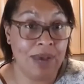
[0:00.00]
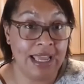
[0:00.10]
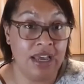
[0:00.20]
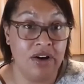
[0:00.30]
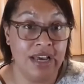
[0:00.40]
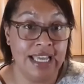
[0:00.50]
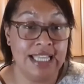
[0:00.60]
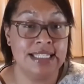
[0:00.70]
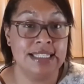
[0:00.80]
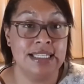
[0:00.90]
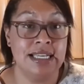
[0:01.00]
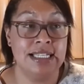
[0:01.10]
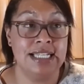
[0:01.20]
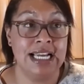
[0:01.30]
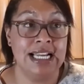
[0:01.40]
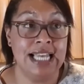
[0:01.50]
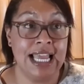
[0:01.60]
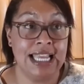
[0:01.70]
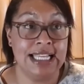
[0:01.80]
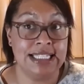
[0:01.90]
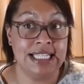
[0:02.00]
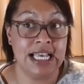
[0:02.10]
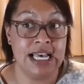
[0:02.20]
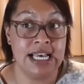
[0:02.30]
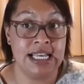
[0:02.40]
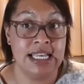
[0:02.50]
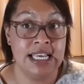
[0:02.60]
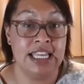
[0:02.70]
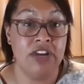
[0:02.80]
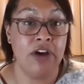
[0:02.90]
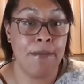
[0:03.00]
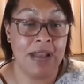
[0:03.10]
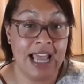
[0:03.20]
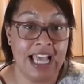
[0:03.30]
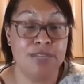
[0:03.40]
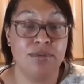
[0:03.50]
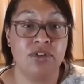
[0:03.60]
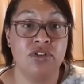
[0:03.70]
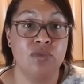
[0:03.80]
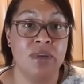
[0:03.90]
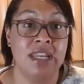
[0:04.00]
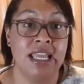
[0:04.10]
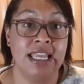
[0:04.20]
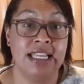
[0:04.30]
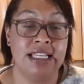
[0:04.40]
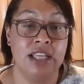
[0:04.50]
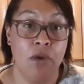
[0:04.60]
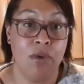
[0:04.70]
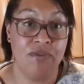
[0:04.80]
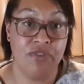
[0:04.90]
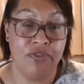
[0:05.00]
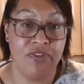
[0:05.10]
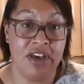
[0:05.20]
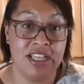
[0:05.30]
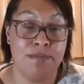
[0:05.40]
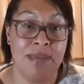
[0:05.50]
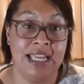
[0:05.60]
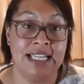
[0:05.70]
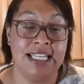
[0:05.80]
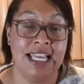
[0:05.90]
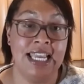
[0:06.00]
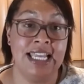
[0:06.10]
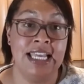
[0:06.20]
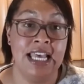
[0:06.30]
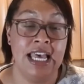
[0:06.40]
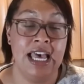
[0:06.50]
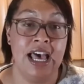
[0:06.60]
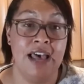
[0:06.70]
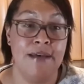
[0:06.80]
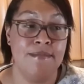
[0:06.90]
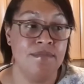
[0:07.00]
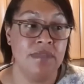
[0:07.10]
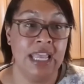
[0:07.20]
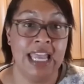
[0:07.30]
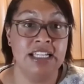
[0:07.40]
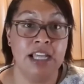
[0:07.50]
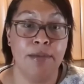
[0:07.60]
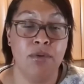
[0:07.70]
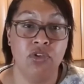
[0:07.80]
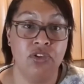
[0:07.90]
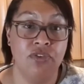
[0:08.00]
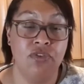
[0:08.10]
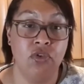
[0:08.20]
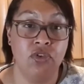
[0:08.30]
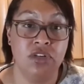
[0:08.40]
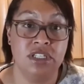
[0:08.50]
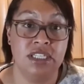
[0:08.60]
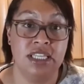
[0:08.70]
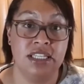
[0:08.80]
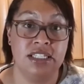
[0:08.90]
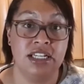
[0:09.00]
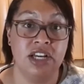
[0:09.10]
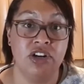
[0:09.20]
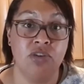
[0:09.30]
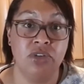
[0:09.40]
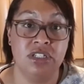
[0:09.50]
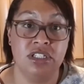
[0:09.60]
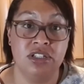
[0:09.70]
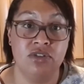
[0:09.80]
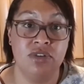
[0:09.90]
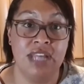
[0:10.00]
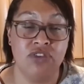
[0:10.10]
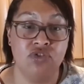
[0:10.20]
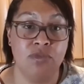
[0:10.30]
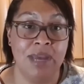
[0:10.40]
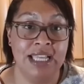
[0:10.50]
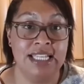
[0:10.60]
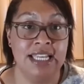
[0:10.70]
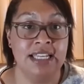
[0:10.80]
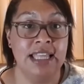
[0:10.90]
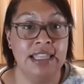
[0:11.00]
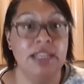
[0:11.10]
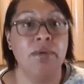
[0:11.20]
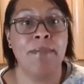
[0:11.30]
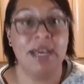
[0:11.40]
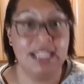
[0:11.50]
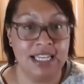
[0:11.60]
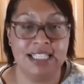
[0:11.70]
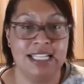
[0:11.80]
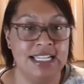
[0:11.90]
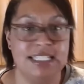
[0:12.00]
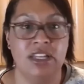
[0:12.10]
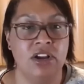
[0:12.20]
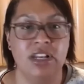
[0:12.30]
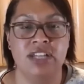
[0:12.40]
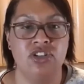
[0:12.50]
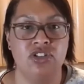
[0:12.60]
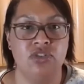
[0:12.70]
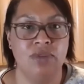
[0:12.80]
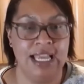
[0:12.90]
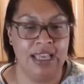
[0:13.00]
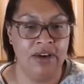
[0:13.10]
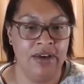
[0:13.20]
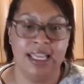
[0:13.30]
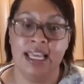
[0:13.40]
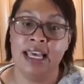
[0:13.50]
AIs, a day later than I planned, because when they went for the first mating, it ended up all on the floor because the stud owner wanted to do a natural mating, and then they went back the next day and said, no, let's just do an AI.